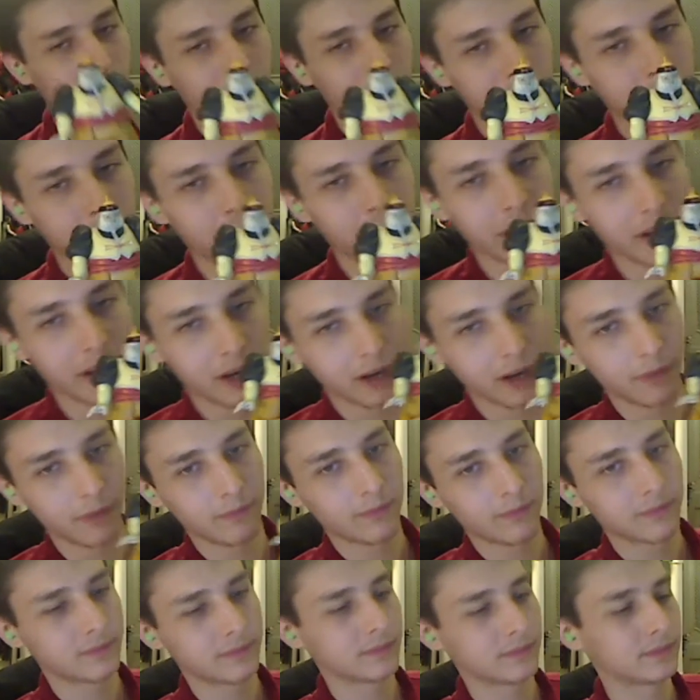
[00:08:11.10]
but
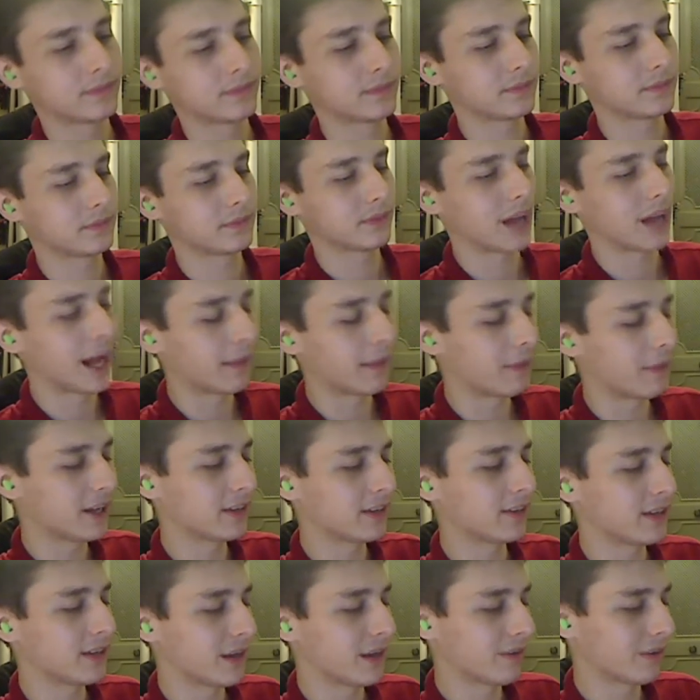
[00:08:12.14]
I beg to
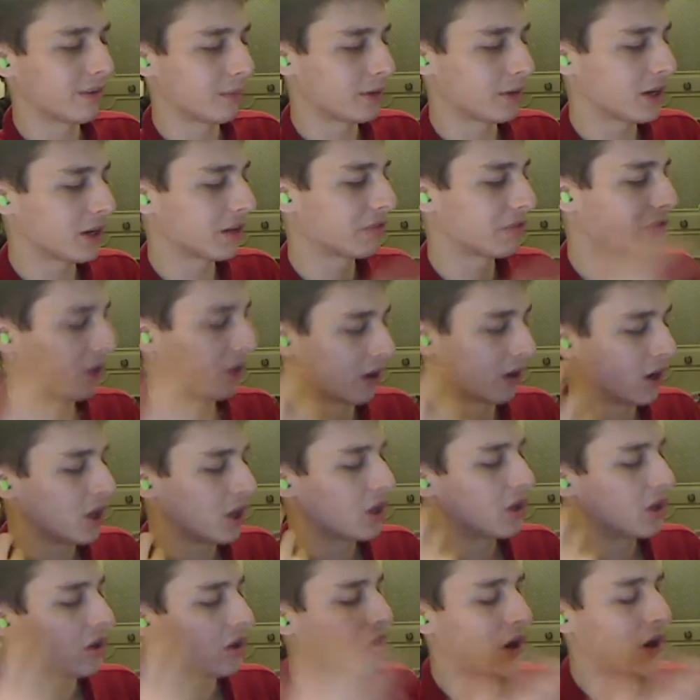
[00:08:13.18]
differ, because for
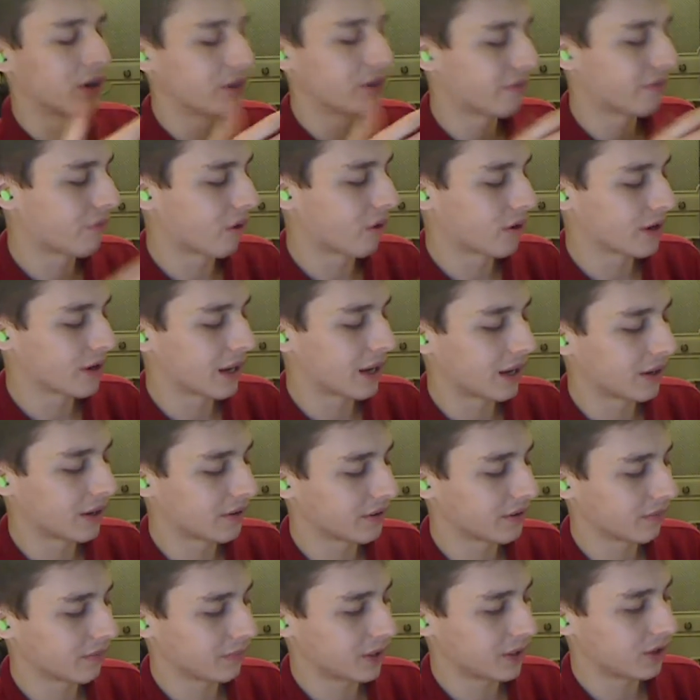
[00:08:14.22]
under $4, I
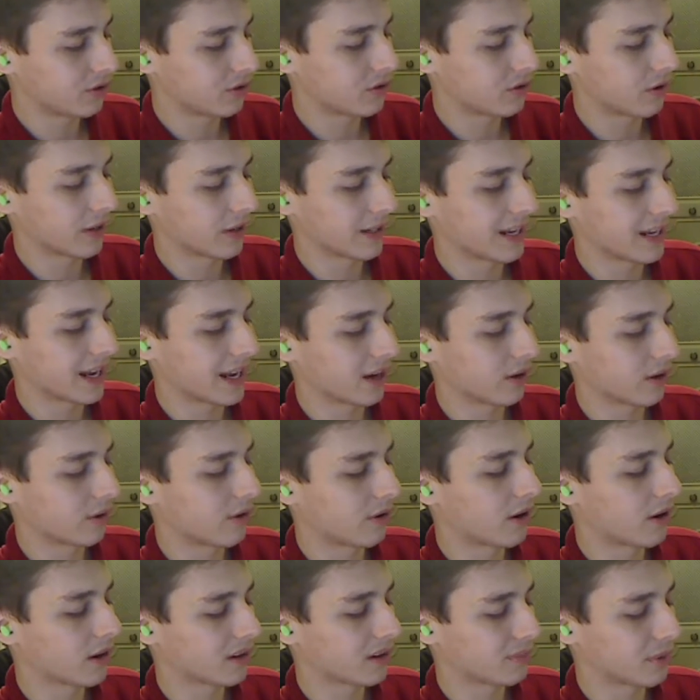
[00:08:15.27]
mean, you truly can't go
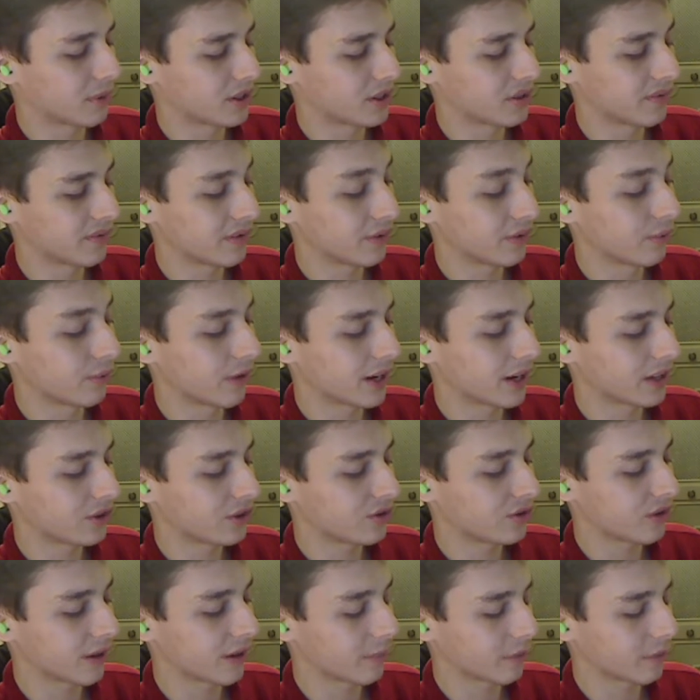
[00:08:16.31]
wrong, especially if you relish
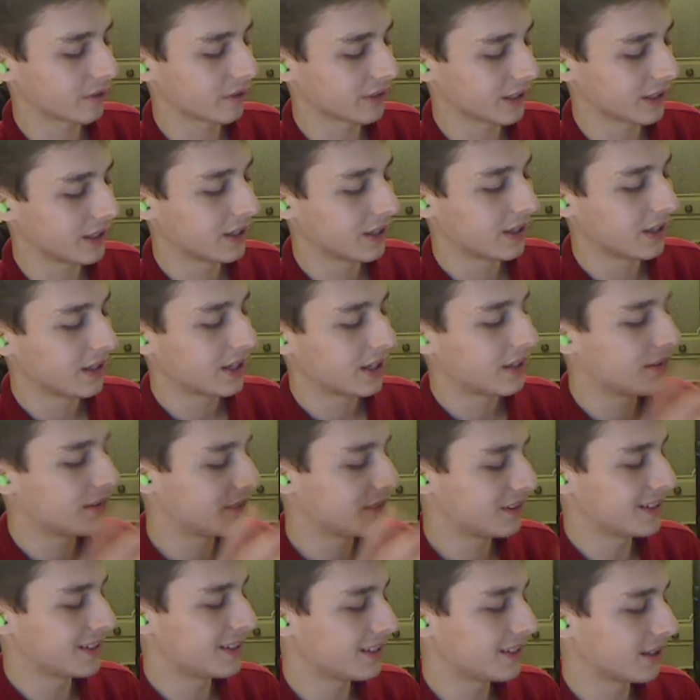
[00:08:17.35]
Dragon Ball Z. His
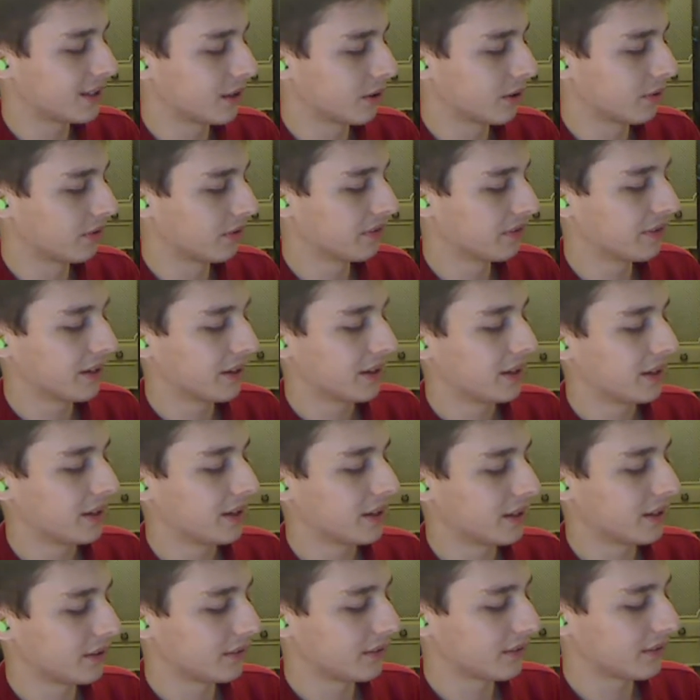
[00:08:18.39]
details, his